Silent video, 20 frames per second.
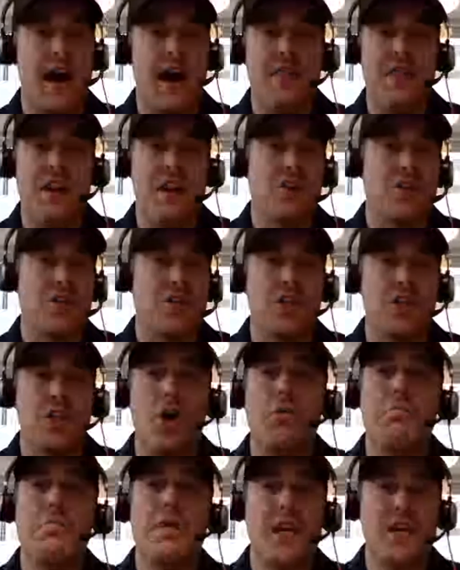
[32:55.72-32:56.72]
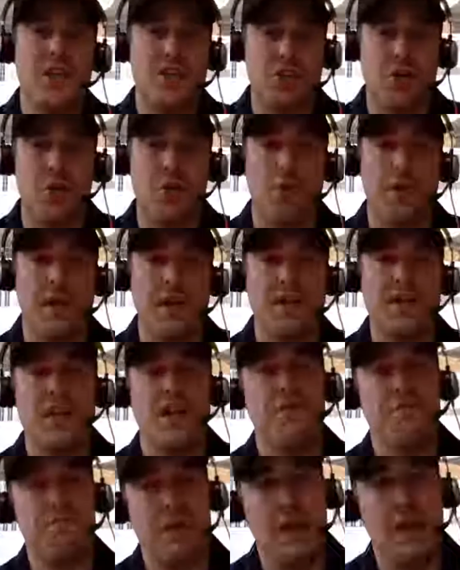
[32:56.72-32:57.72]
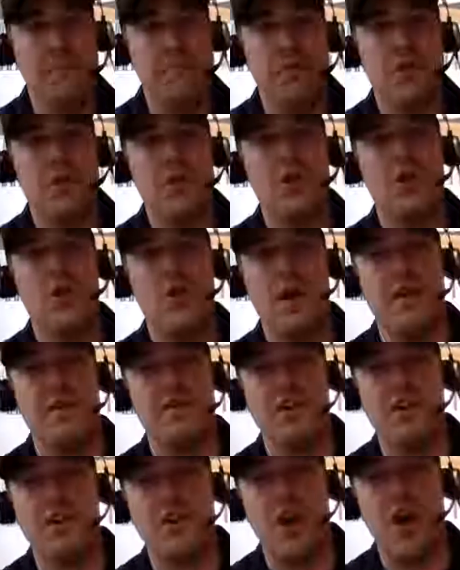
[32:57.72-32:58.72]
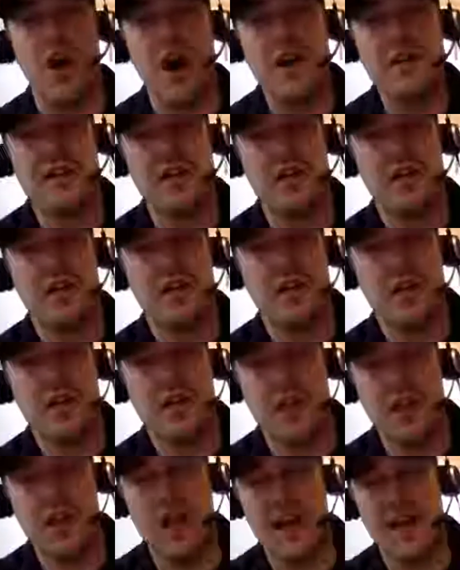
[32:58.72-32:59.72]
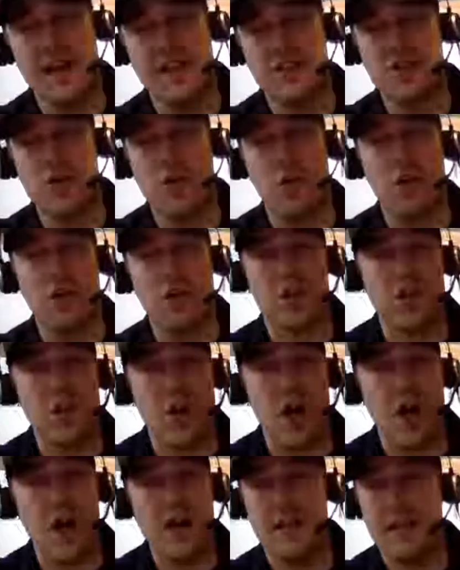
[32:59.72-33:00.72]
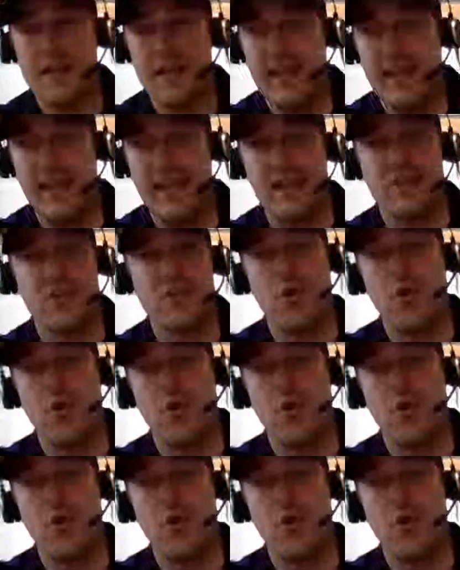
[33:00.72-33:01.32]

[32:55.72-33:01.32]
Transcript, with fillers: There are so many stories of people who have got clients or got leads